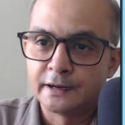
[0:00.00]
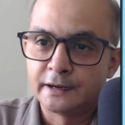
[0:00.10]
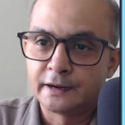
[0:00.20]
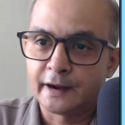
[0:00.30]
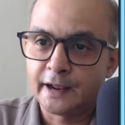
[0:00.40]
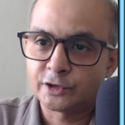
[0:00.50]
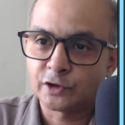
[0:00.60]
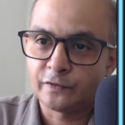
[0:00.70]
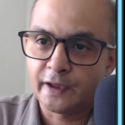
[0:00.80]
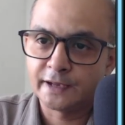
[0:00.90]
Trace
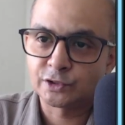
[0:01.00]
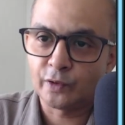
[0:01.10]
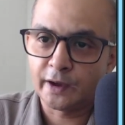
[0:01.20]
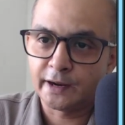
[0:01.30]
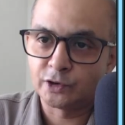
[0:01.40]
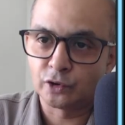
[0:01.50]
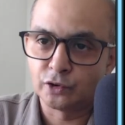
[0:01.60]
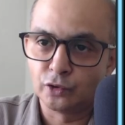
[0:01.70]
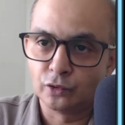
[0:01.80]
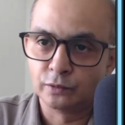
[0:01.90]
of A square I
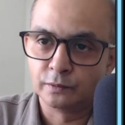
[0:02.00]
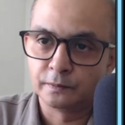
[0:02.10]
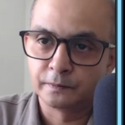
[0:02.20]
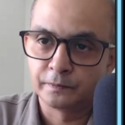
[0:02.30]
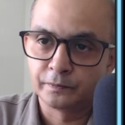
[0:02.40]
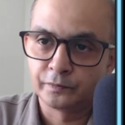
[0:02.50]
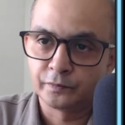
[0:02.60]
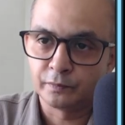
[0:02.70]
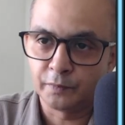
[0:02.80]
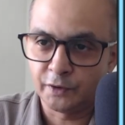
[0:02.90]
don't know,
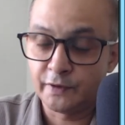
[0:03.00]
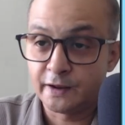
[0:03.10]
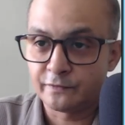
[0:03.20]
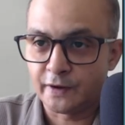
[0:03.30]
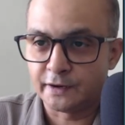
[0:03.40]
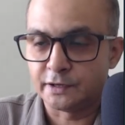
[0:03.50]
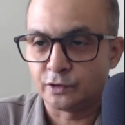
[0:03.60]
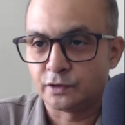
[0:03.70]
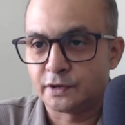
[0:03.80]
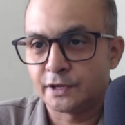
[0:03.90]
but we can find it
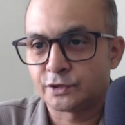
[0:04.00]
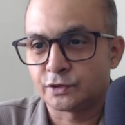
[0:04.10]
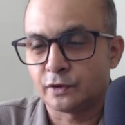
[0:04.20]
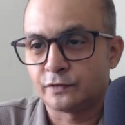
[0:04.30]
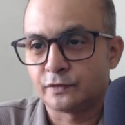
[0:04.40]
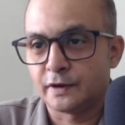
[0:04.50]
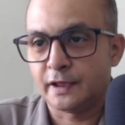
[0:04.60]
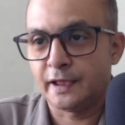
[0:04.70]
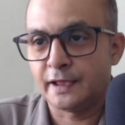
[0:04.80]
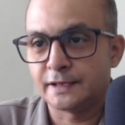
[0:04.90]
out. Trace of
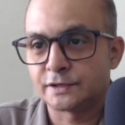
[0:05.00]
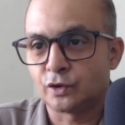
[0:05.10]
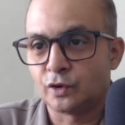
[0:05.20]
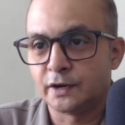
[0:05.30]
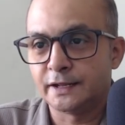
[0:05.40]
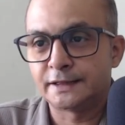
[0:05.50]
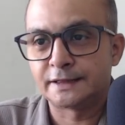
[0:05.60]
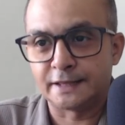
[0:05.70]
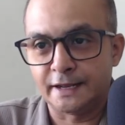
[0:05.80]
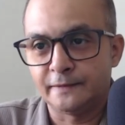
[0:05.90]
A is already
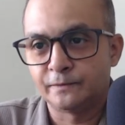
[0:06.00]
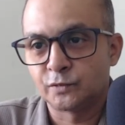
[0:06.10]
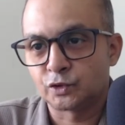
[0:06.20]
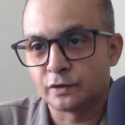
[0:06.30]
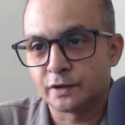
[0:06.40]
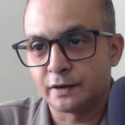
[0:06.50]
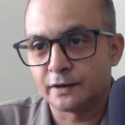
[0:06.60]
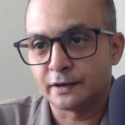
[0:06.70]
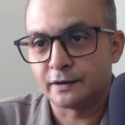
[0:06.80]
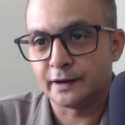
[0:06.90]
3. So we
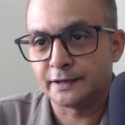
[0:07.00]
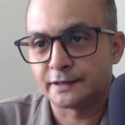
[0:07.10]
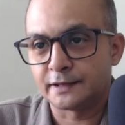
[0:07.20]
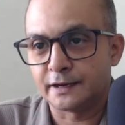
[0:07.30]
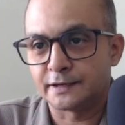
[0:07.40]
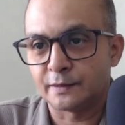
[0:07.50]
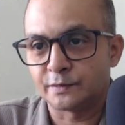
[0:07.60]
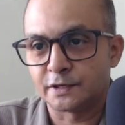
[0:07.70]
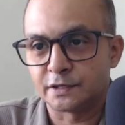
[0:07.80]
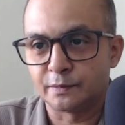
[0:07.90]
can write 3 times
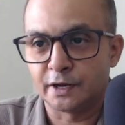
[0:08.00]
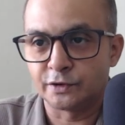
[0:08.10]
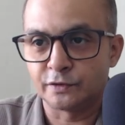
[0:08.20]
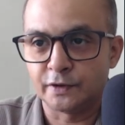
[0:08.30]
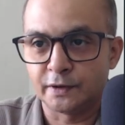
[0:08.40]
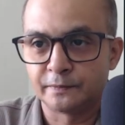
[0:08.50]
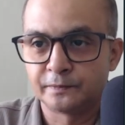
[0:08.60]
determinant of A.